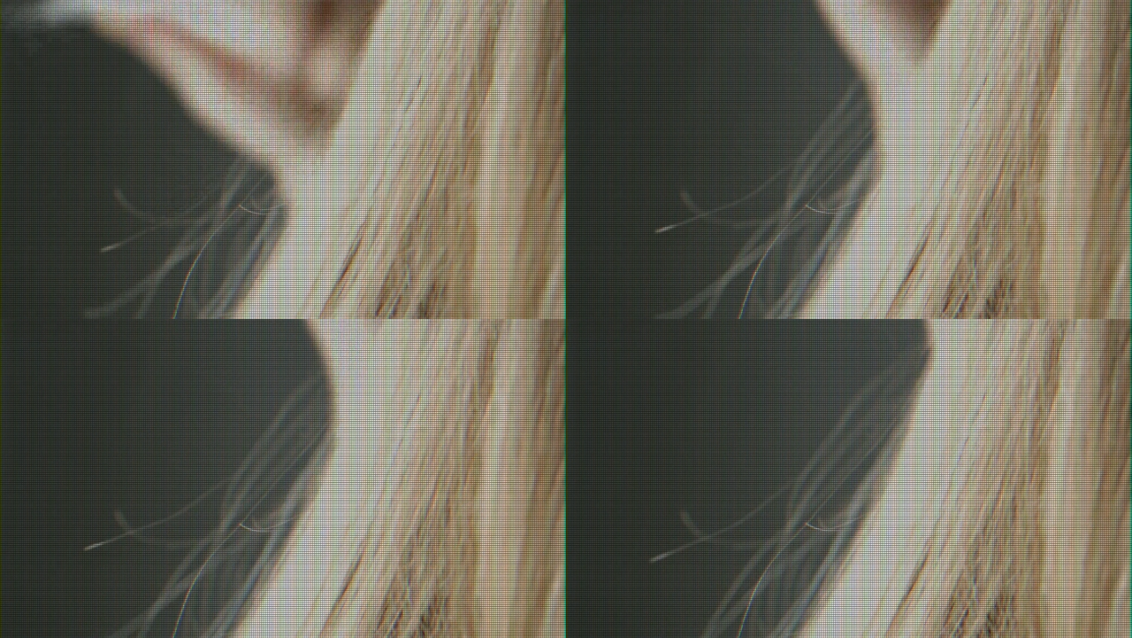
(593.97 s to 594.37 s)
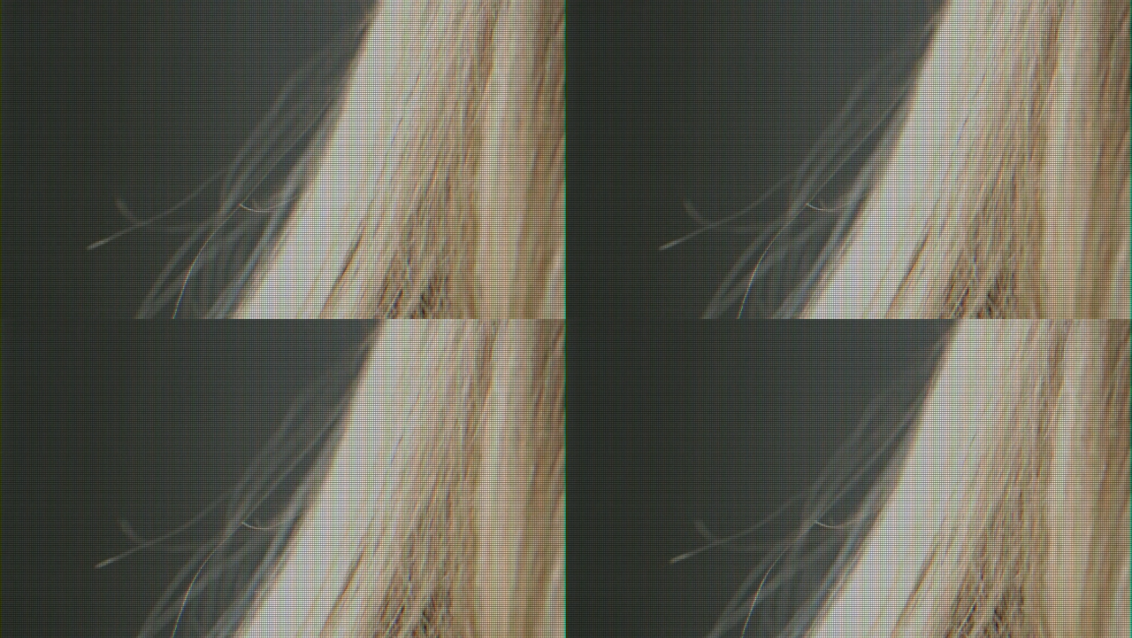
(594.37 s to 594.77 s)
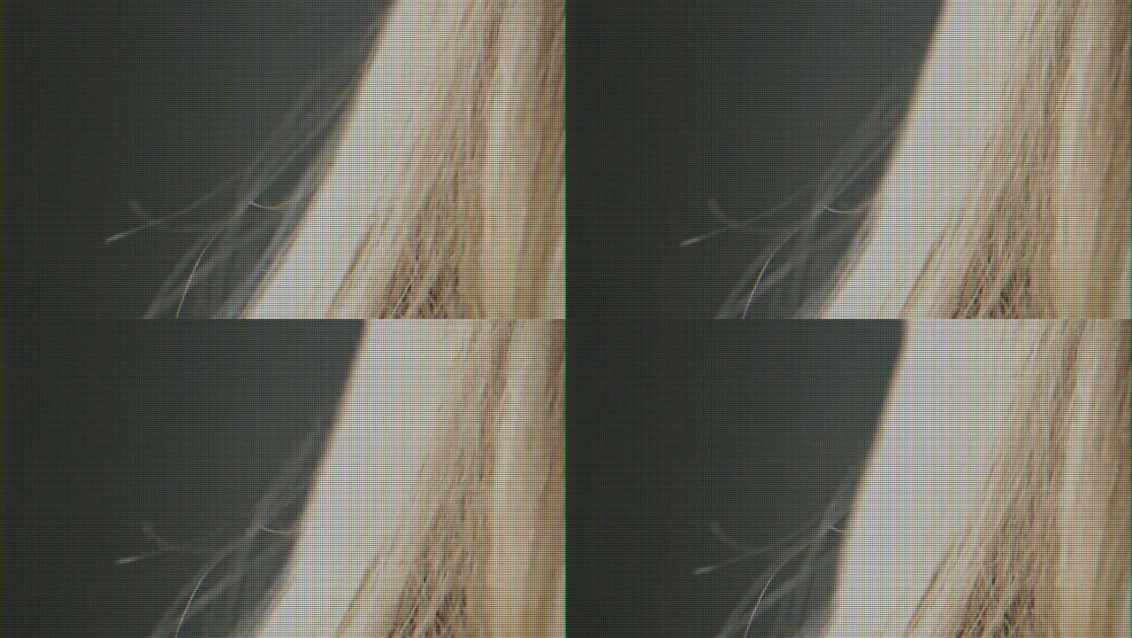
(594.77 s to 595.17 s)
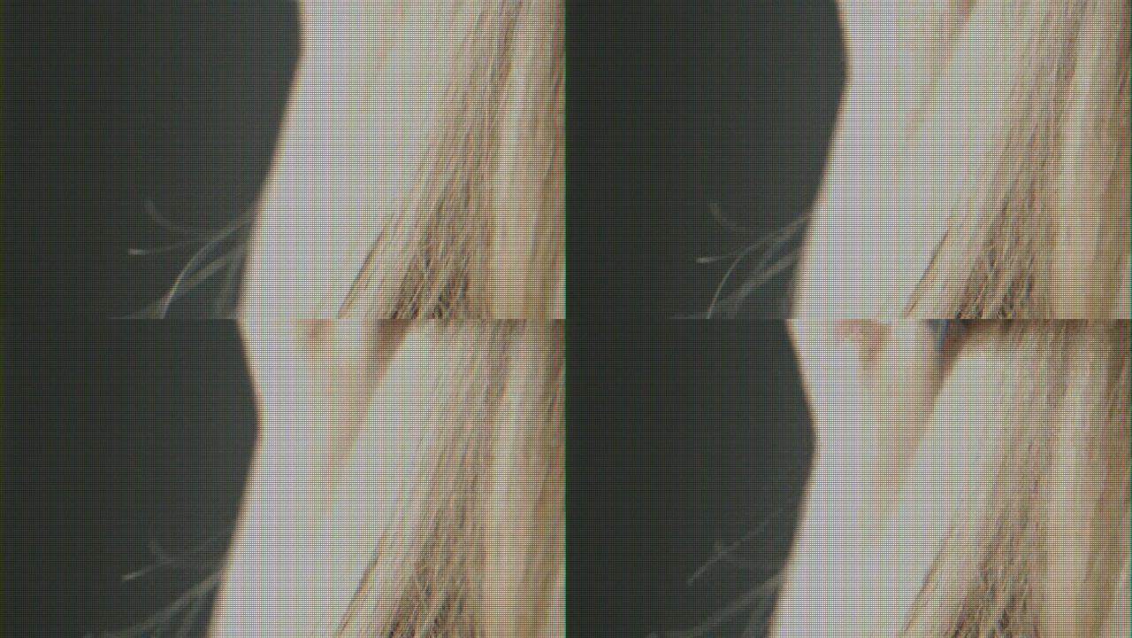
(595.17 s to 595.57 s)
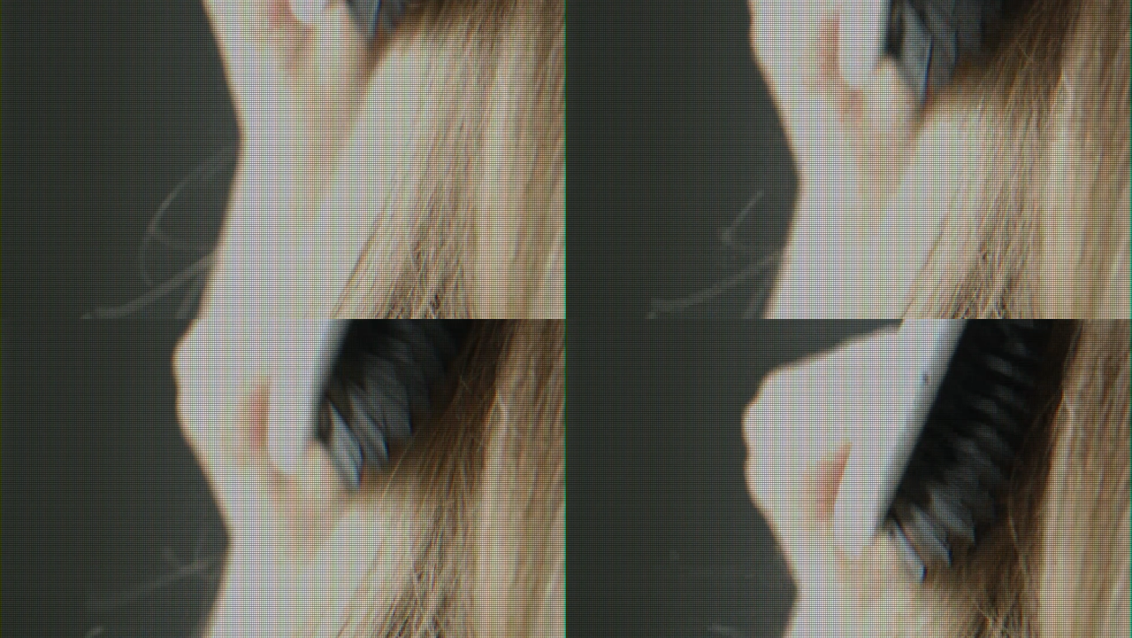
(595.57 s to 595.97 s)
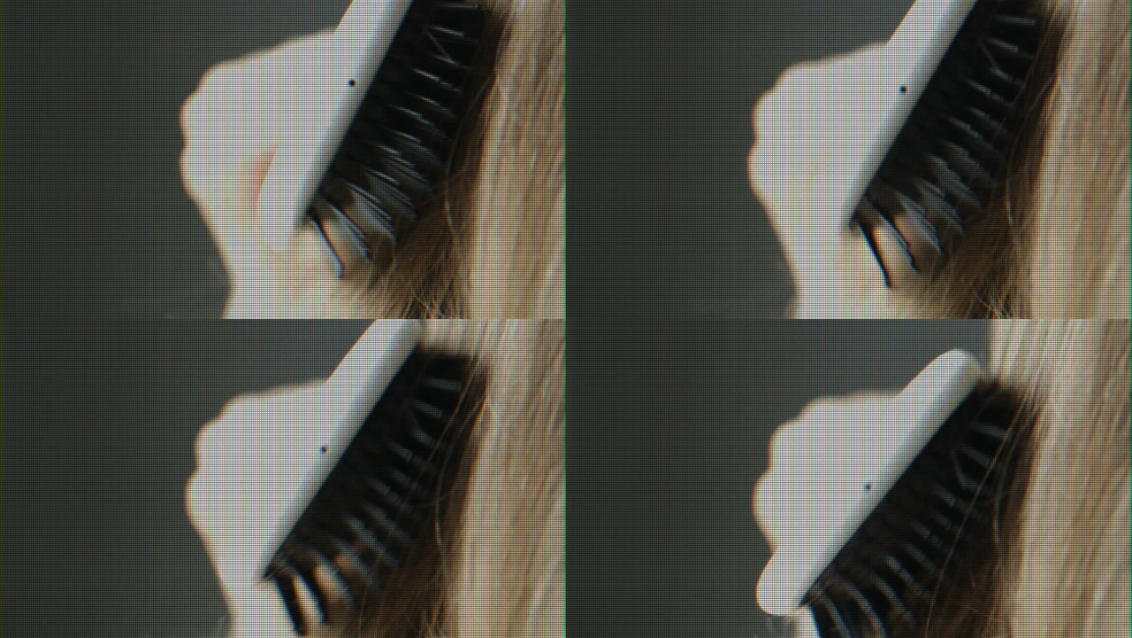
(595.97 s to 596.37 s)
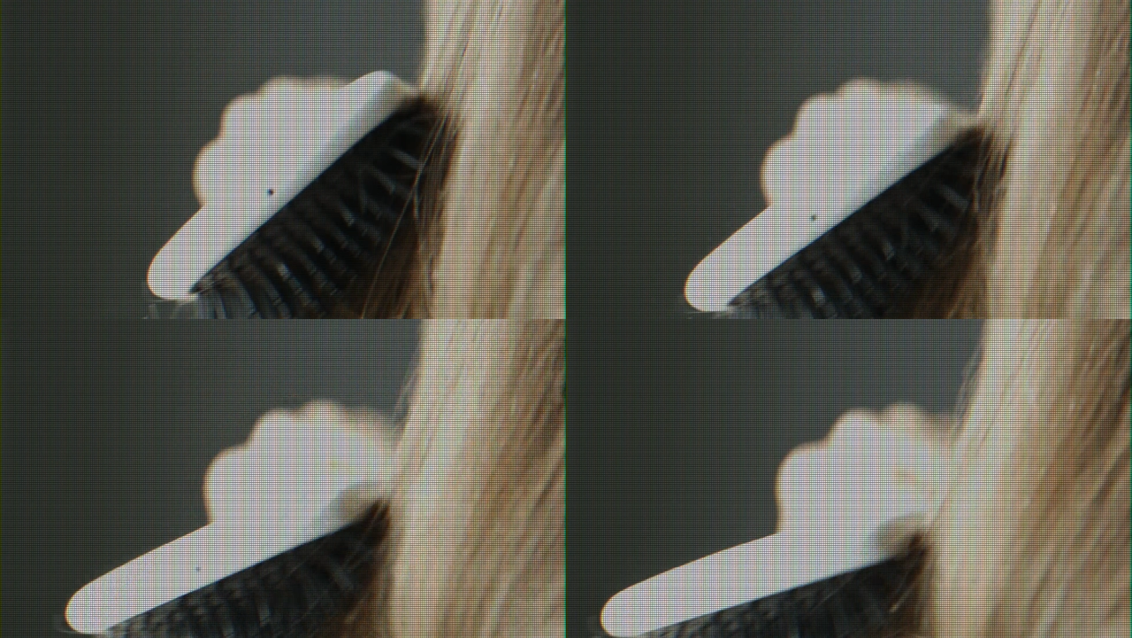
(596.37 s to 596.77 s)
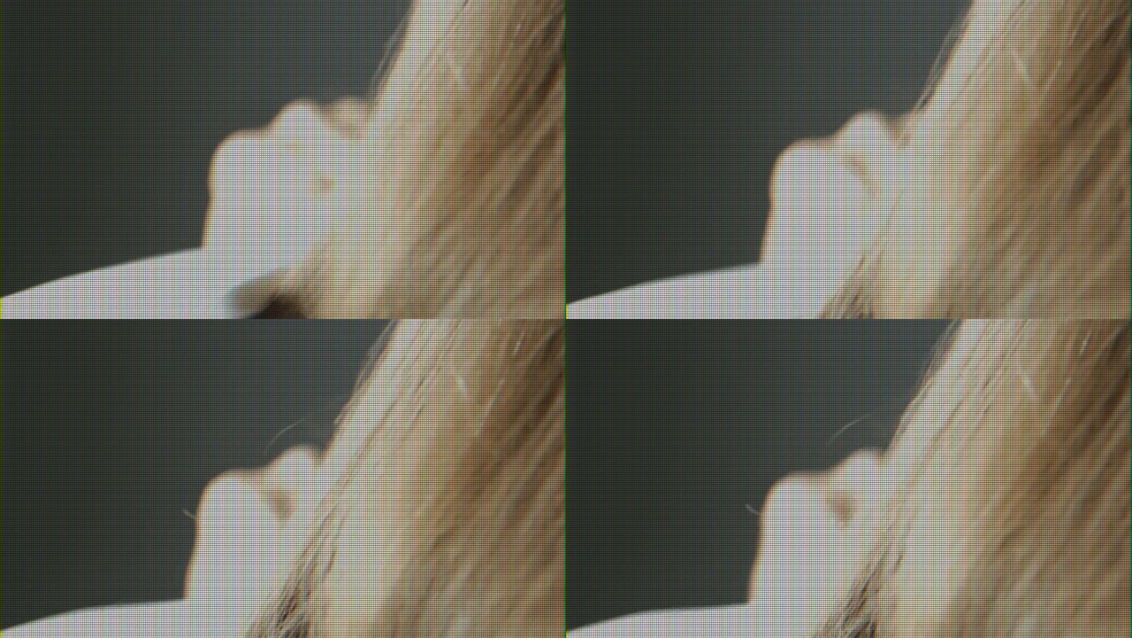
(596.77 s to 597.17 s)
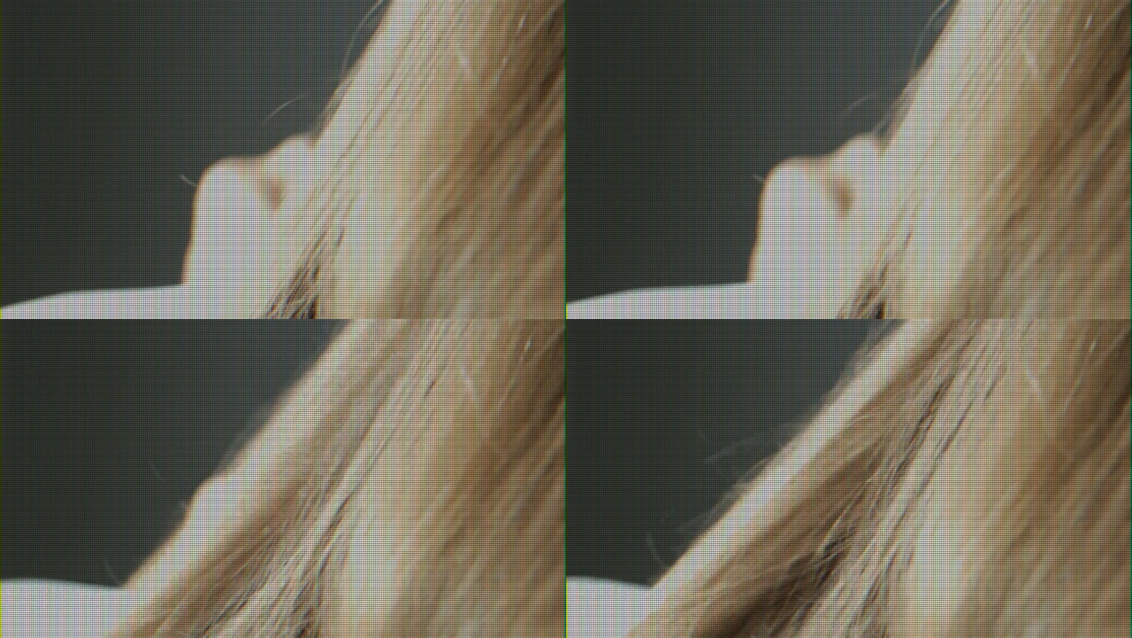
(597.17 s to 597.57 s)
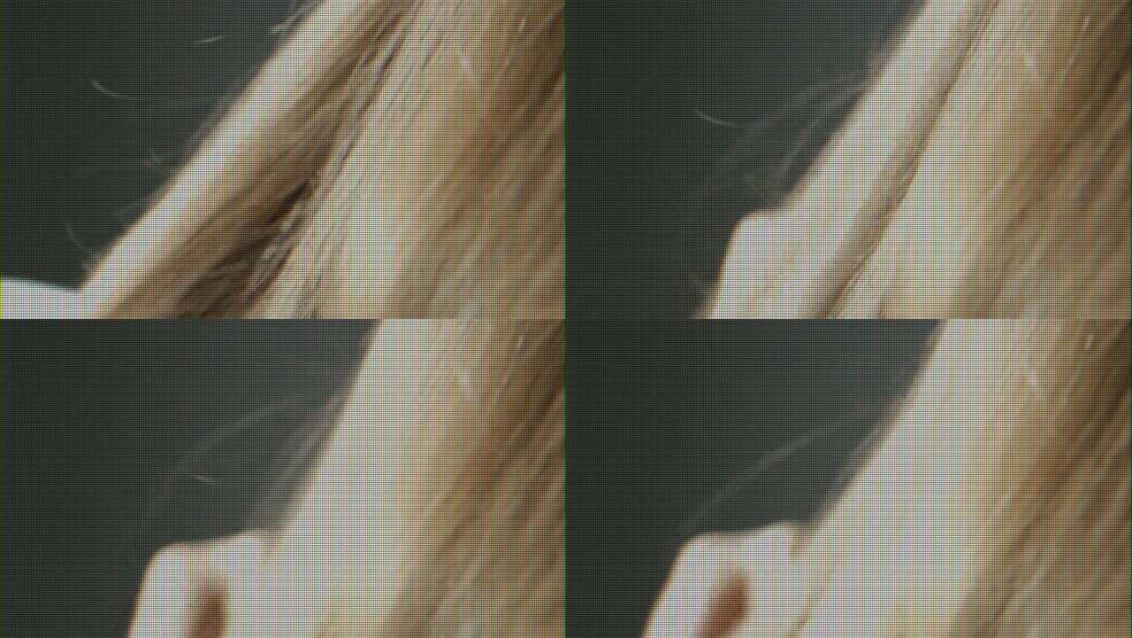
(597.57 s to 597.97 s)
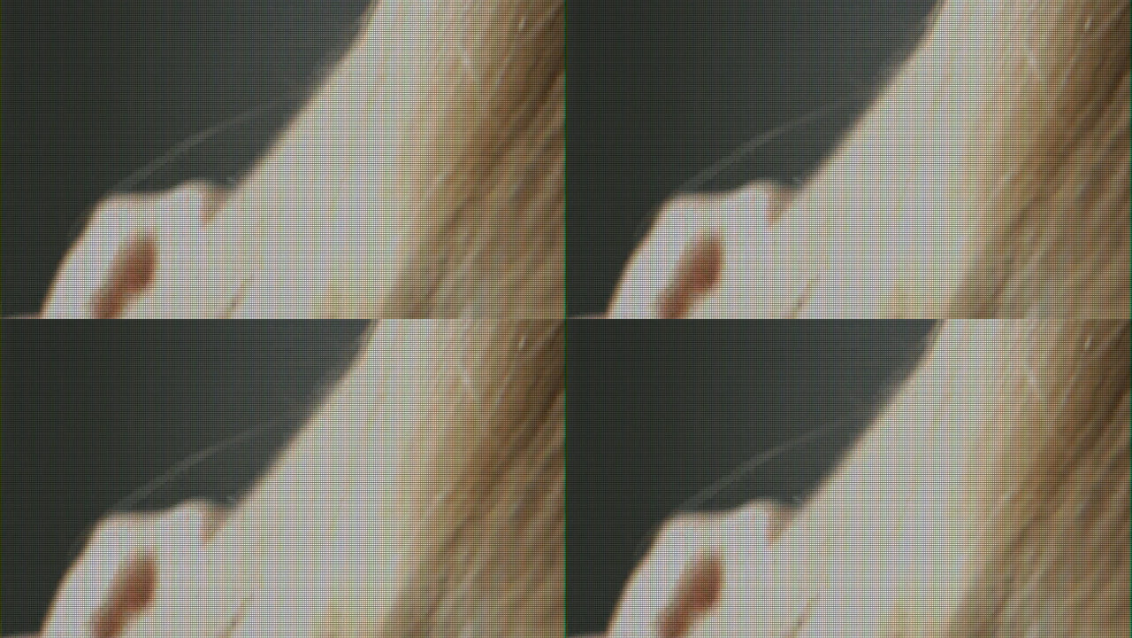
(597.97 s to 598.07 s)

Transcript: (no speaker visible)